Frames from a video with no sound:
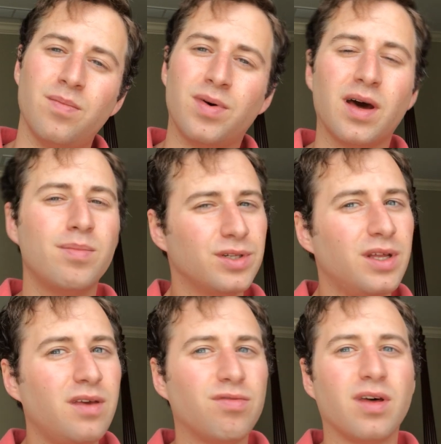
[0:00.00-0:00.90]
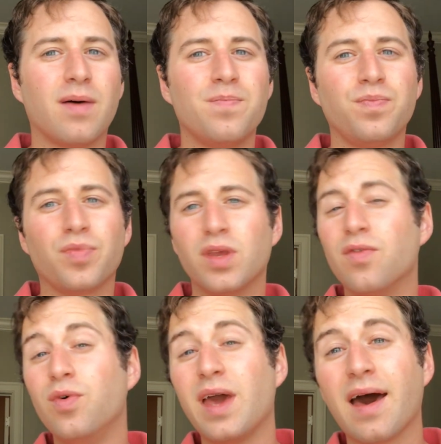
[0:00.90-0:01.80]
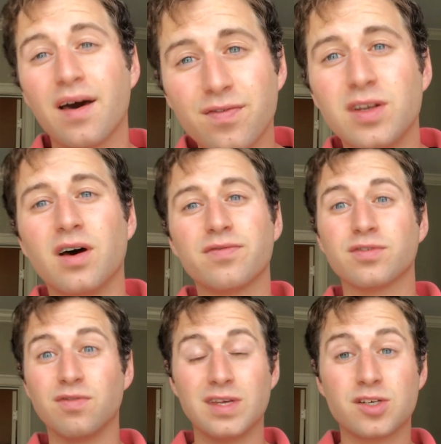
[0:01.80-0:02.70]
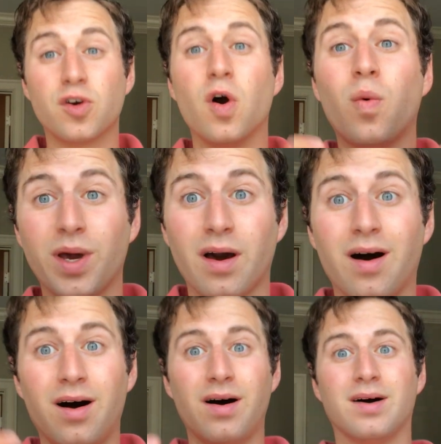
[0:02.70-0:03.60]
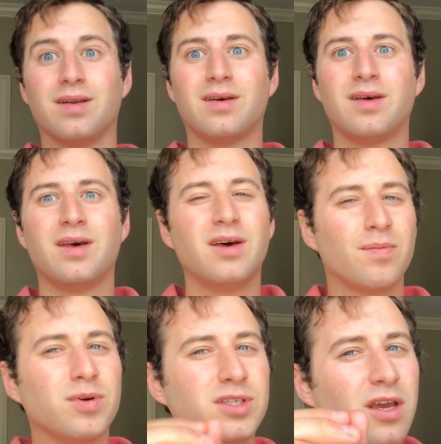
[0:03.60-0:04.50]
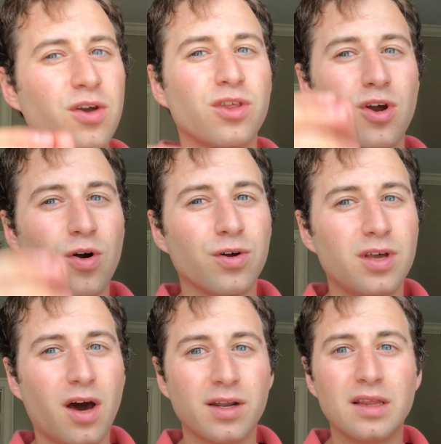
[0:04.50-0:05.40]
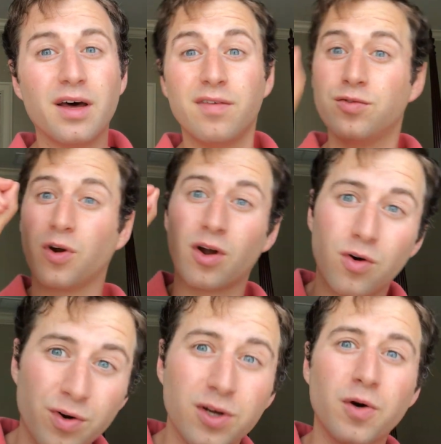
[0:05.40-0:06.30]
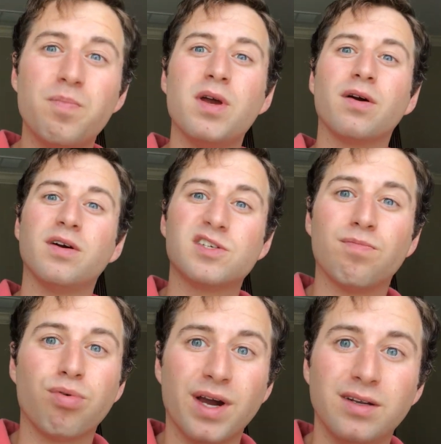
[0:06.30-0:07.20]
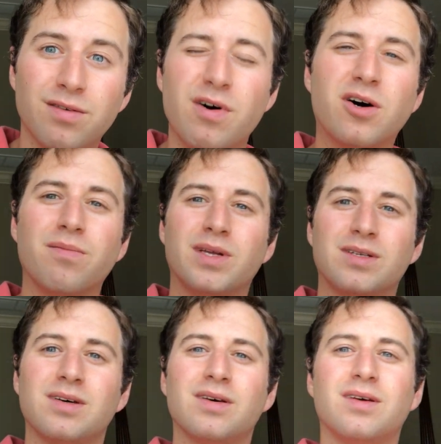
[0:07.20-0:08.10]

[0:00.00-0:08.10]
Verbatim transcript: But I believe that if we have enough of this going on, particularly early on in life during critical periods of brain development,